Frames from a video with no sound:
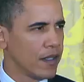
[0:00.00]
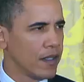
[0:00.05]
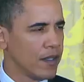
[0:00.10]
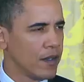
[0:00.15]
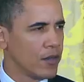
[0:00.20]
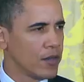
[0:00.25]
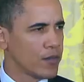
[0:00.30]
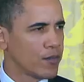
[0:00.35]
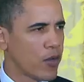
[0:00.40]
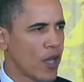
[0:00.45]

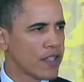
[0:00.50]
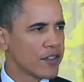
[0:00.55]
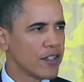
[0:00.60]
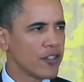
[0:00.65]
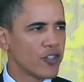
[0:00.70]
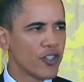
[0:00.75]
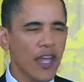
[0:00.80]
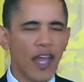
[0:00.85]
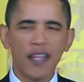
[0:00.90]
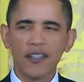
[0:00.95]
It was
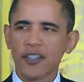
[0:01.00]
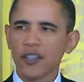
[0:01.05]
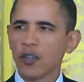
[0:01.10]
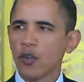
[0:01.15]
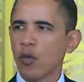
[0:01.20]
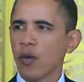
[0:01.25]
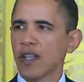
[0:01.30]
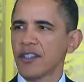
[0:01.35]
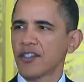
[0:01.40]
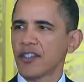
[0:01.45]
President Johnson
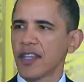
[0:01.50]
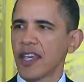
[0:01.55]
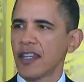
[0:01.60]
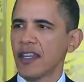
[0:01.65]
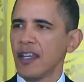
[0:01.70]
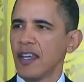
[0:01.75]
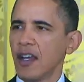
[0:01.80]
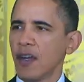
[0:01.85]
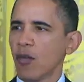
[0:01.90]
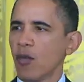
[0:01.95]
who once
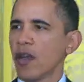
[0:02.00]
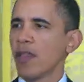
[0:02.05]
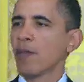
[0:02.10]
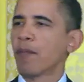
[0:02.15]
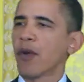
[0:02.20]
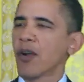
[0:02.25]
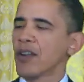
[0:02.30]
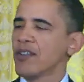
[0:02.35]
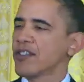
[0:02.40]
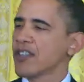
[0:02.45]
said, "When the
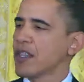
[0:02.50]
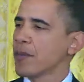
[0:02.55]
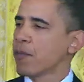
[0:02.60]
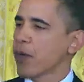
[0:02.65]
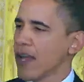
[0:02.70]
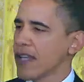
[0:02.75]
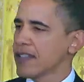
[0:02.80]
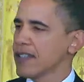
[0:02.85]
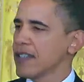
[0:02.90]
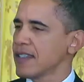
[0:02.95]
burdens of the
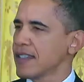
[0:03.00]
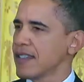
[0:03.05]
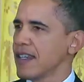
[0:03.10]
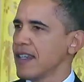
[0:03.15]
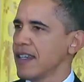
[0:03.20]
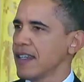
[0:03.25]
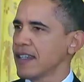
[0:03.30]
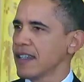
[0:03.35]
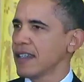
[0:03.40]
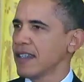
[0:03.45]

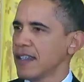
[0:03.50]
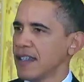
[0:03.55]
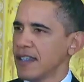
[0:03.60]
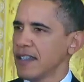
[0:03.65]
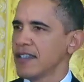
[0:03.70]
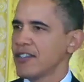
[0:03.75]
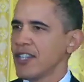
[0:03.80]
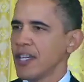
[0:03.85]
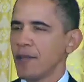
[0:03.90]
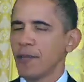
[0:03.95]
presidency
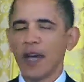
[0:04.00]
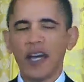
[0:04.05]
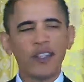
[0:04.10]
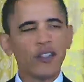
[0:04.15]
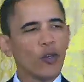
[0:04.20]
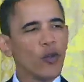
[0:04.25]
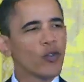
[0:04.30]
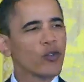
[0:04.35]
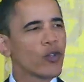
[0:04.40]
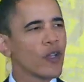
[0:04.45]
seem
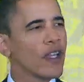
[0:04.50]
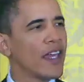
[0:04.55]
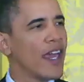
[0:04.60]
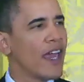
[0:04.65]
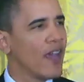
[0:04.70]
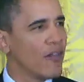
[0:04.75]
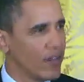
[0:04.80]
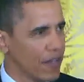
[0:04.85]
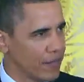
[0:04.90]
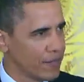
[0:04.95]
unusually
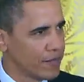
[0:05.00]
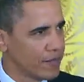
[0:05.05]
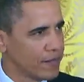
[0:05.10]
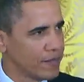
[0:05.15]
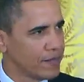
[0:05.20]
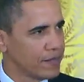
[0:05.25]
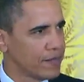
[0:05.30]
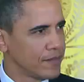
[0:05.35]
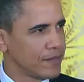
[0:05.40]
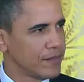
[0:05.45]
heavy,
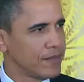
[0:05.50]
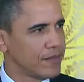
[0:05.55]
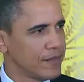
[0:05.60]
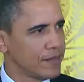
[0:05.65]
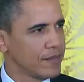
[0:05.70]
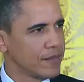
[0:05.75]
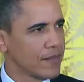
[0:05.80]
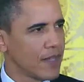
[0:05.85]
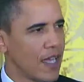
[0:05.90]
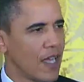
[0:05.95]

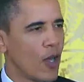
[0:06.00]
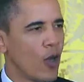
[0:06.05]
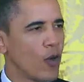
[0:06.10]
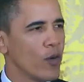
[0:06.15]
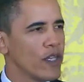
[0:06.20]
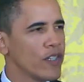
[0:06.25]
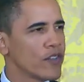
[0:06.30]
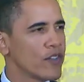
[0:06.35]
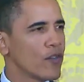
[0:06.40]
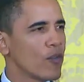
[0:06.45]
I
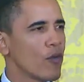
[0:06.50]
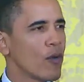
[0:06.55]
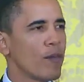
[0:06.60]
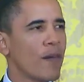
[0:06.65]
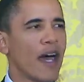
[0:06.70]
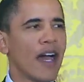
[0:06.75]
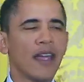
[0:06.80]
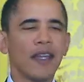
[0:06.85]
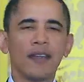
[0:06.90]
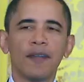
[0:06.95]
always
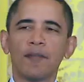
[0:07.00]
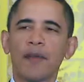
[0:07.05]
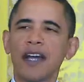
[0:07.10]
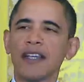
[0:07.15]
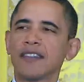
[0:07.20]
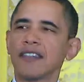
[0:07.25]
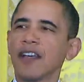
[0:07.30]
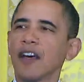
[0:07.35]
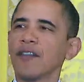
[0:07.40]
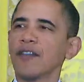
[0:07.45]
remind
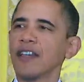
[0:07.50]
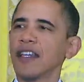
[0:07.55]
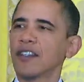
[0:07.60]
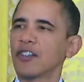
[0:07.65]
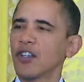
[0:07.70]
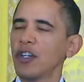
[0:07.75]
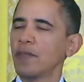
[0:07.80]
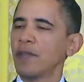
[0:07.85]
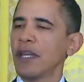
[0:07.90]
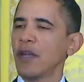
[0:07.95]
myself
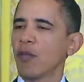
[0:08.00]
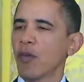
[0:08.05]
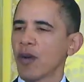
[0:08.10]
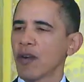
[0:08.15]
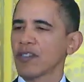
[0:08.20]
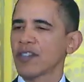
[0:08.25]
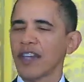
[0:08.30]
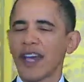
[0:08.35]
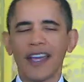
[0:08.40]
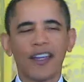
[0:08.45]
it could be
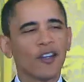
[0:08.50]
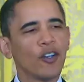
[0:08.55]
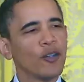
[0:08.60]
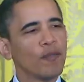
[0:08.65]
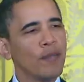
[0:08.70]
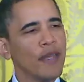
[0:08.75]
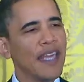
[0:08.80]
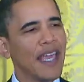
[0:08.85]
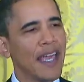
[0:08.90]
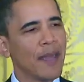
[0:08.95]
worse. I
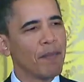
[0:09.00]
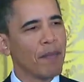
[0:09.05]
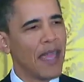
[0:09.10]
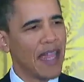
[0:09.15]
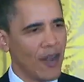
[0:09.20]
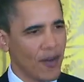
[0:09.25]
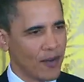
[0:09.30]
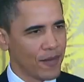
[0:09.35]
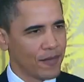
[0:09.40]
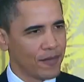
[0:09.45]
could be a
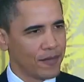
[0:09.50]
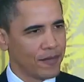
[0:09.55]
mayor."